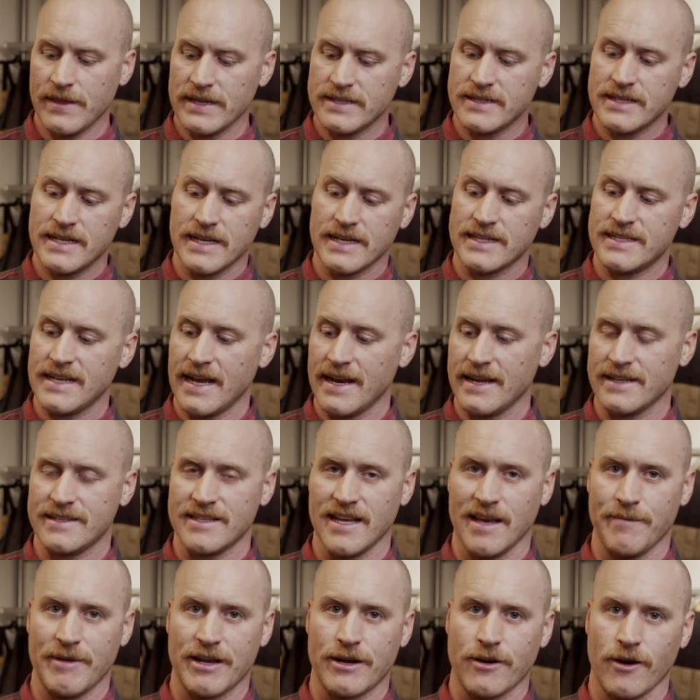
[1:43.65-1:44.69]
This is the Ascendant
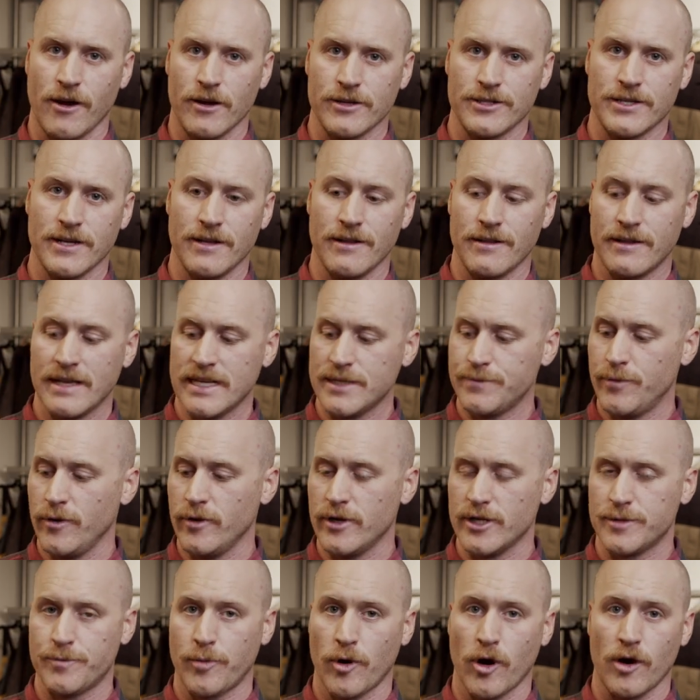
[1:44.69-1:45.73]
Sammy Carlson. This boot
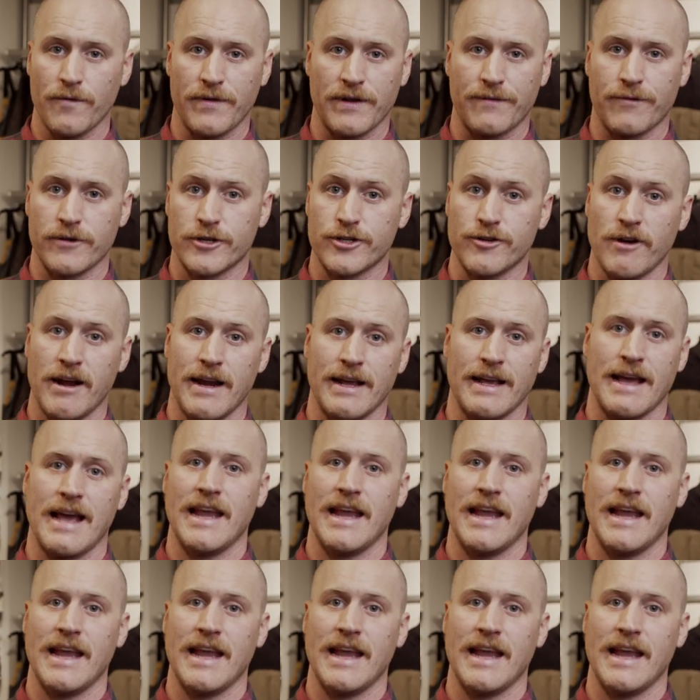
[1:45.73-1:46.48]
is perfect for shredding